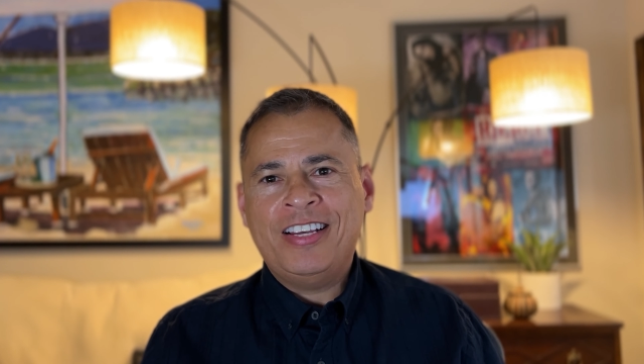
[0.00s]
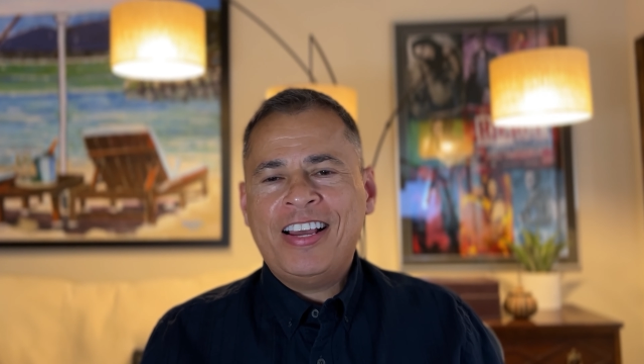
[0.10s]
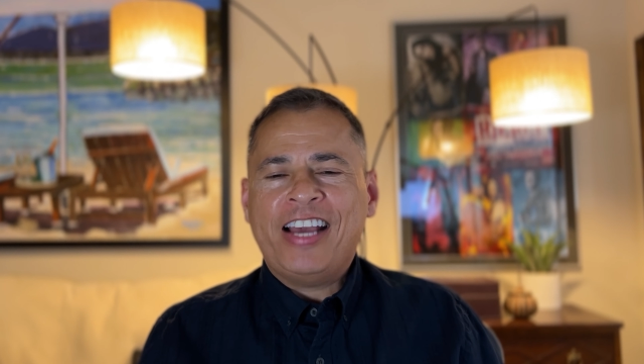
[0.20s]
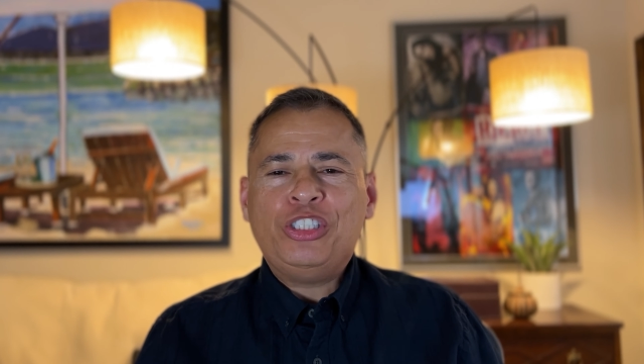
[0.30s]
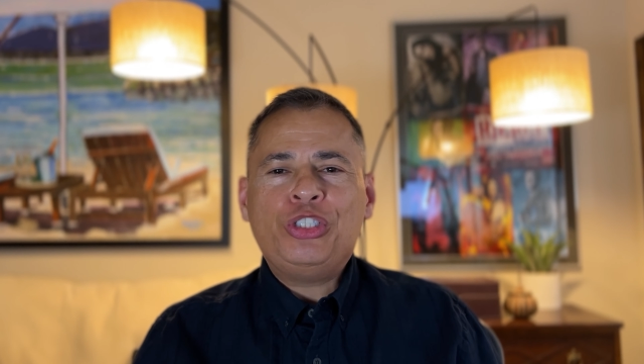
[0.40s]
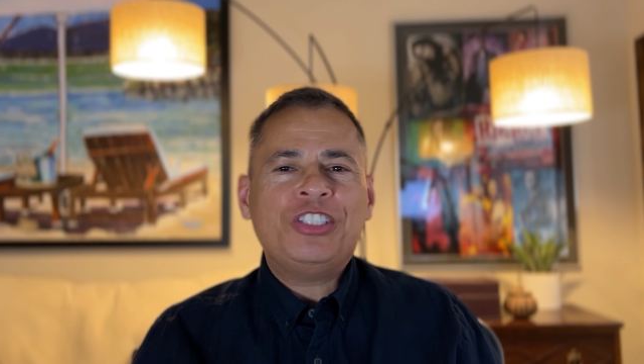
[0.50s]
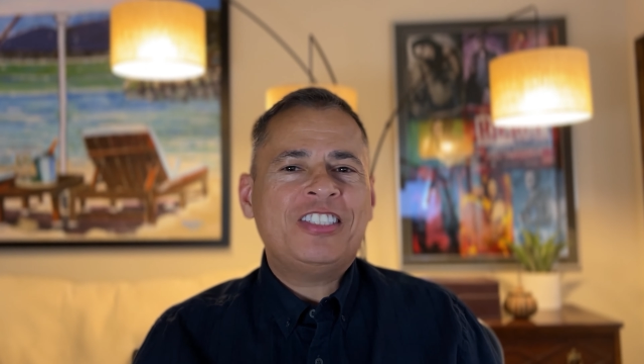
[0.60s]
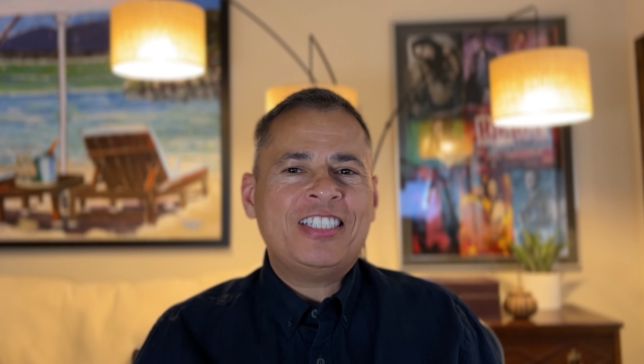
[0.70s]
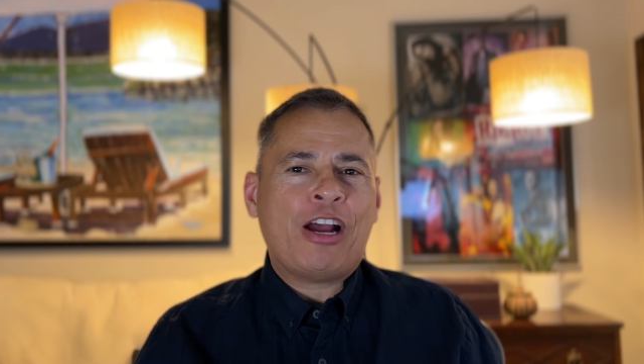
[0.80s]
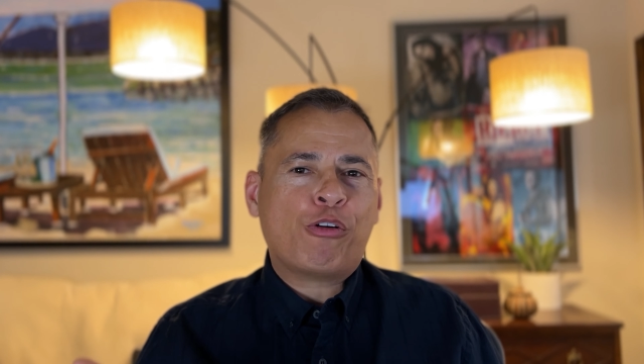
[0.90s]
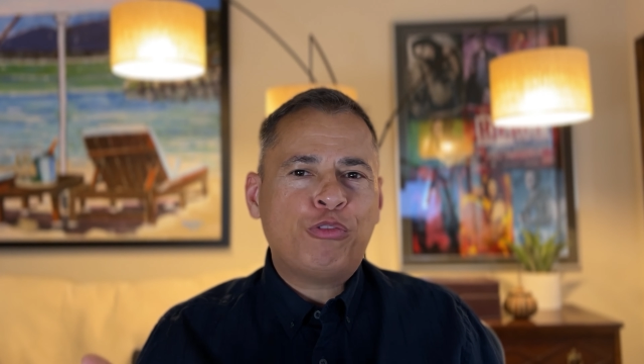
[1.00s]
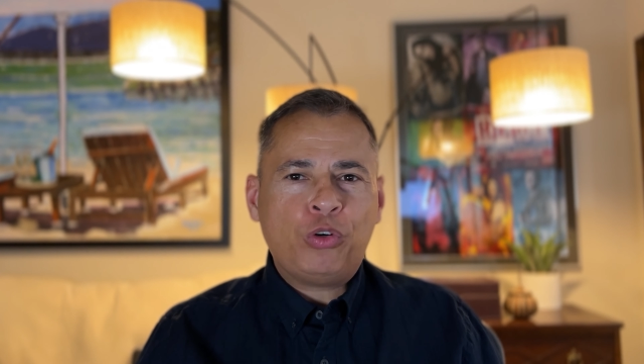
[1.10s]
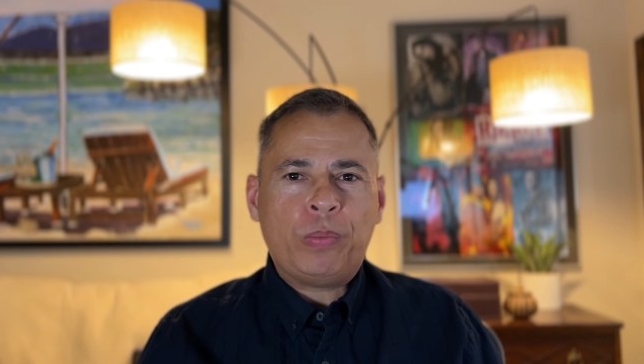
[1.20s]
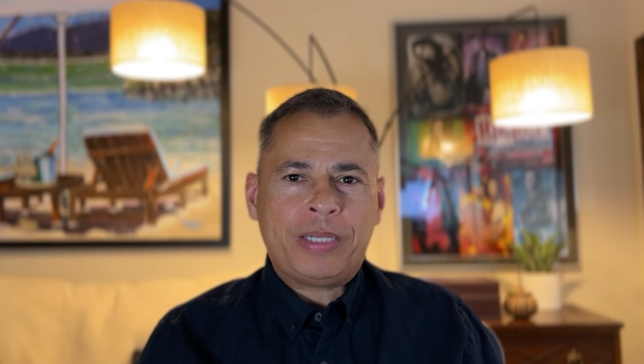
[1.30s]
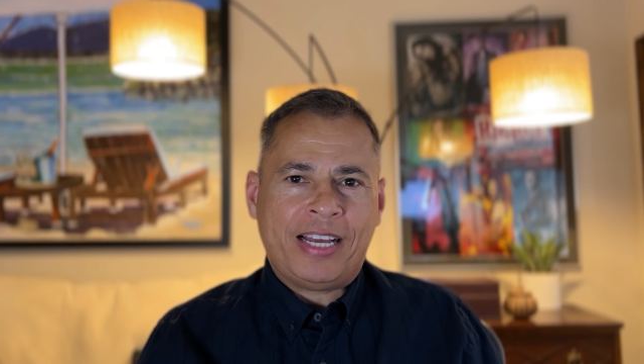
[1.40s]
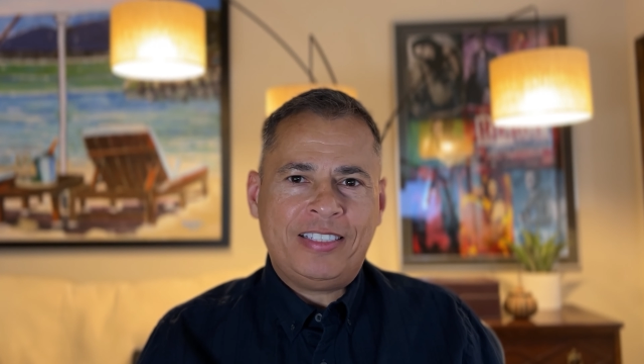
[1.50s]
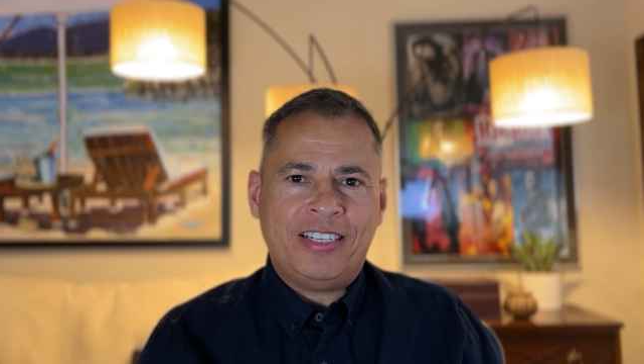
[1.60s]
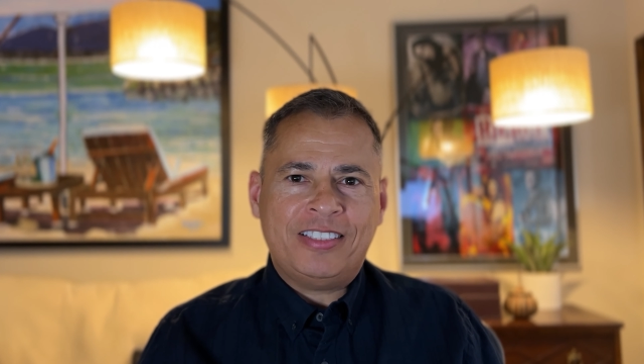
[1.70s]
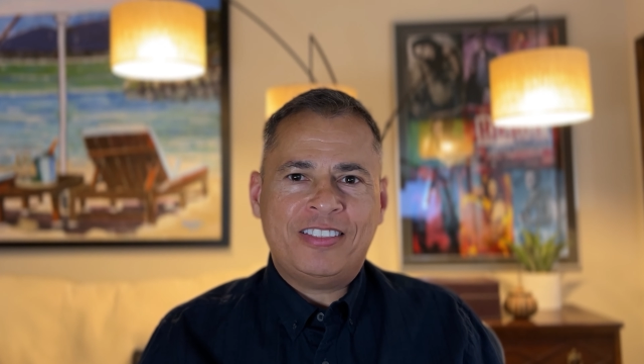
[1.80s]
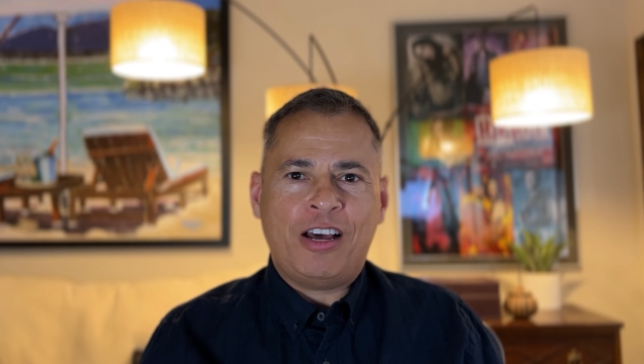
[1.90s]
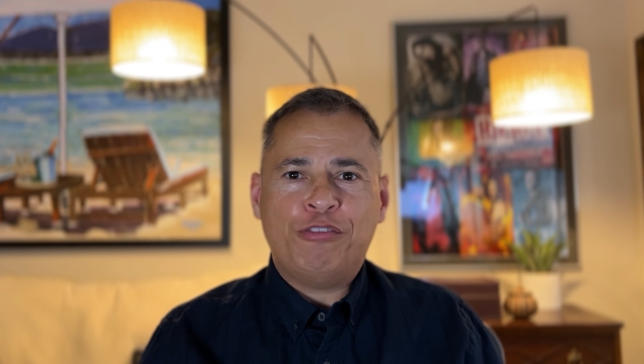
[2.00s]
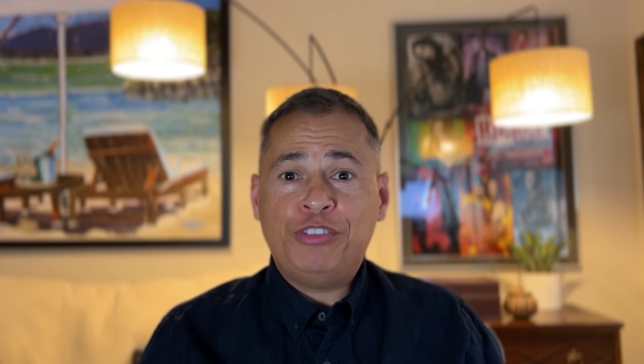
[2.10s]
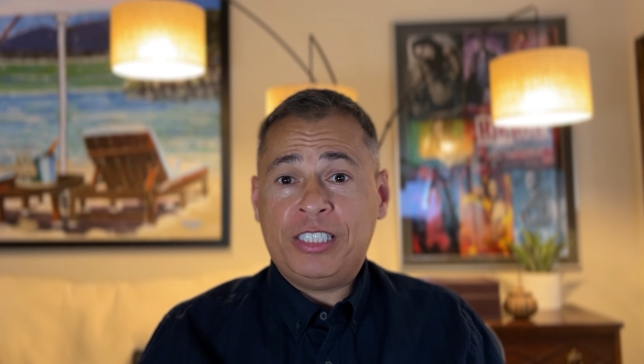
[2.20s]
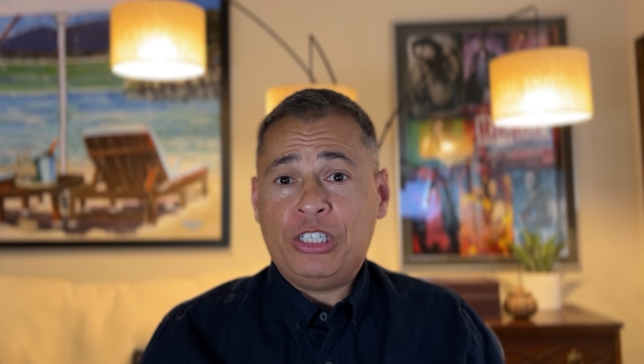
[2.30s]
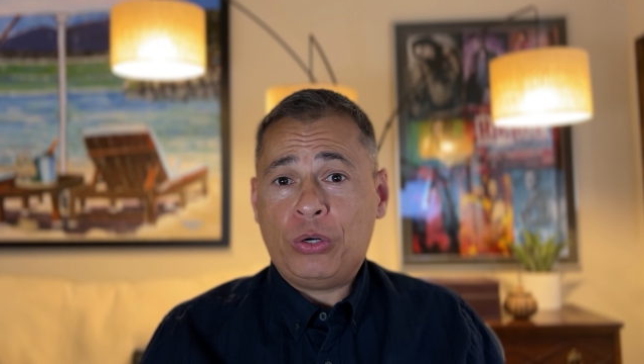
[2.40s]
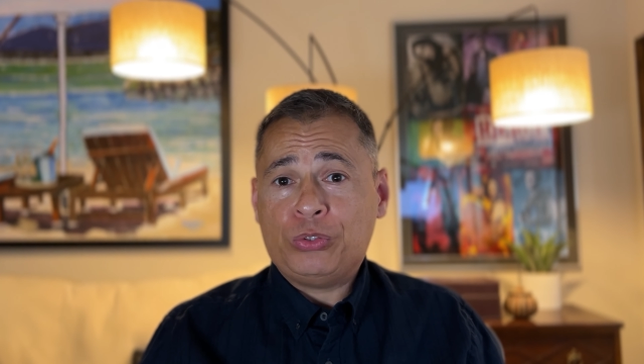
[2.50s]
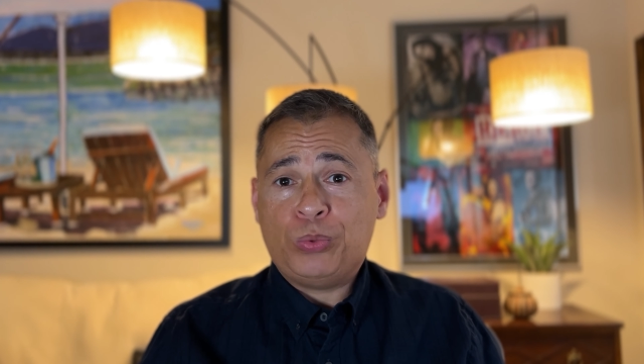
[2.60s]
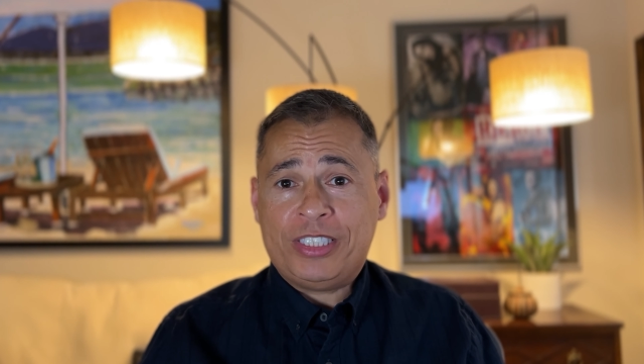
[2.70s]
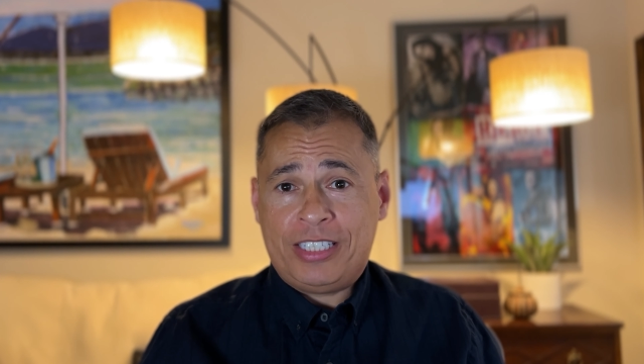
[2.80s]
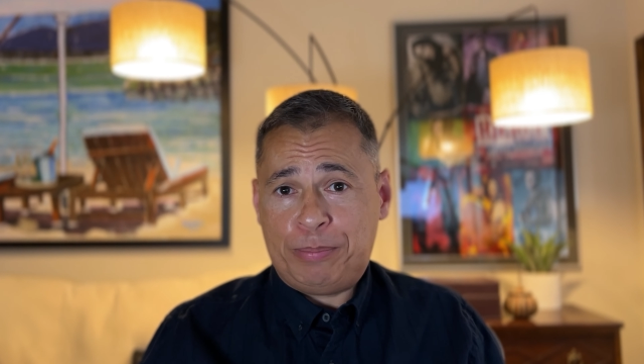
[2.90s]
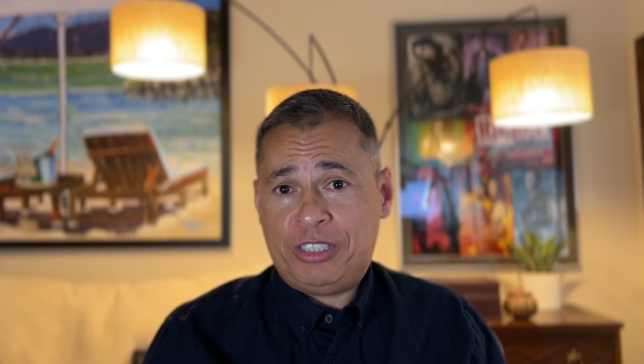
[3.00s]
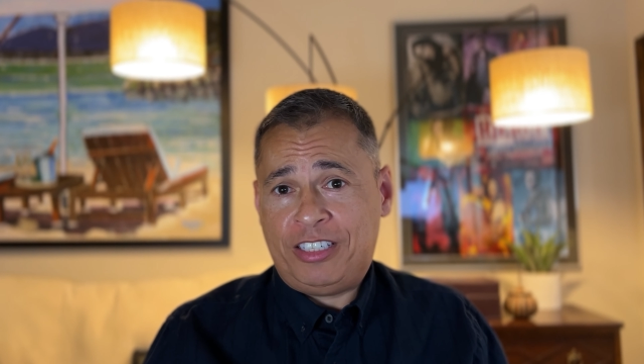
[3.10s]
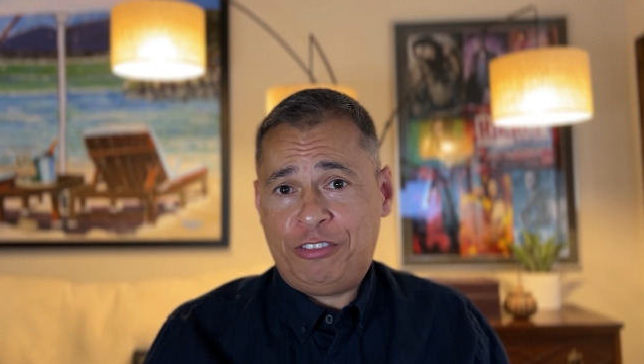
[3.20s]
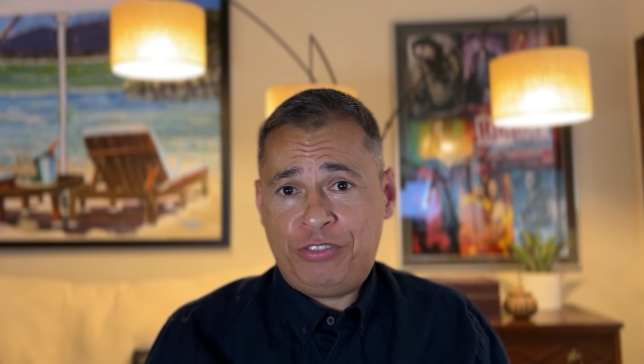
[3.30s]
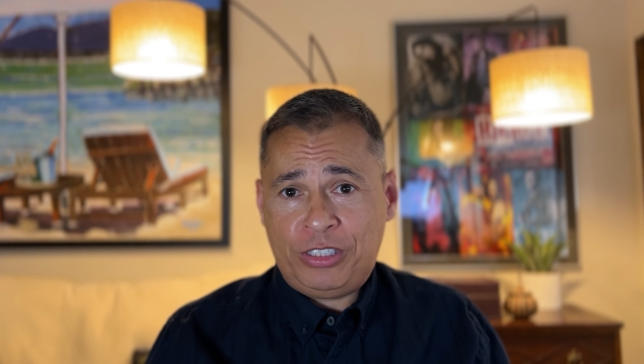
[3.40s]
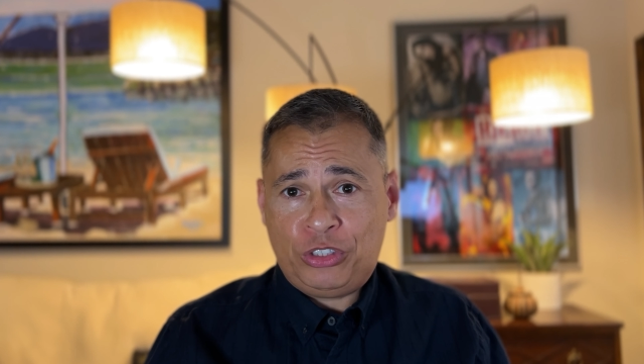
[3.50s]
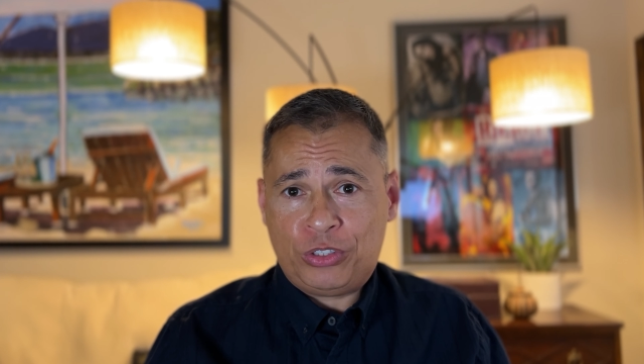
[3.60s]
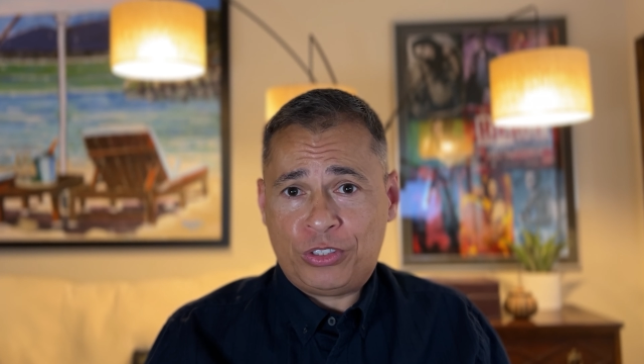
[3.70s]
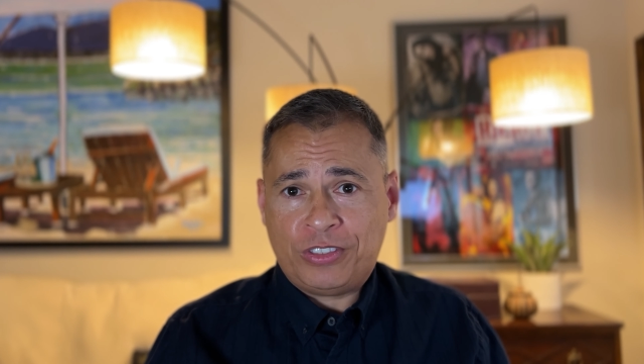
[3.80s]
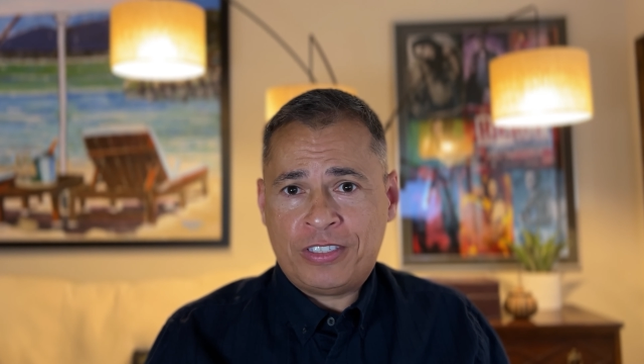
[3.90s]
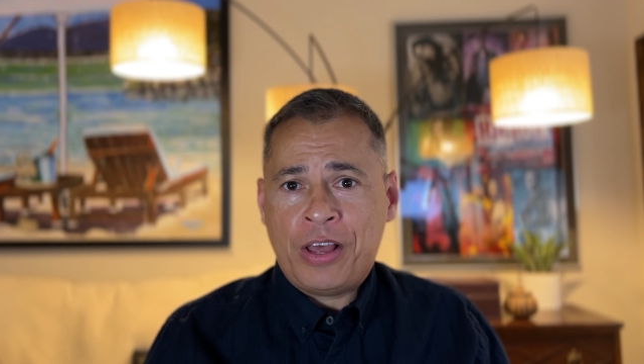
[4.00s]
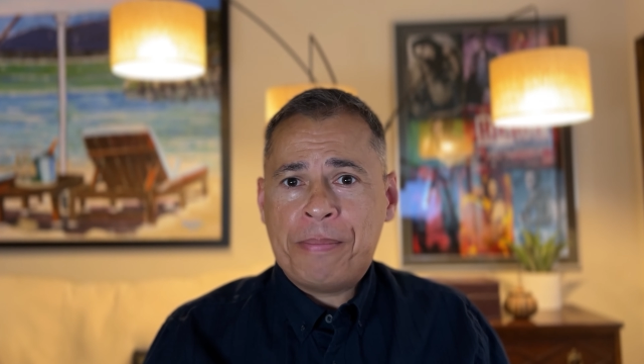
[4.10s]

and you should see our full playlist of videos with tips and adventures.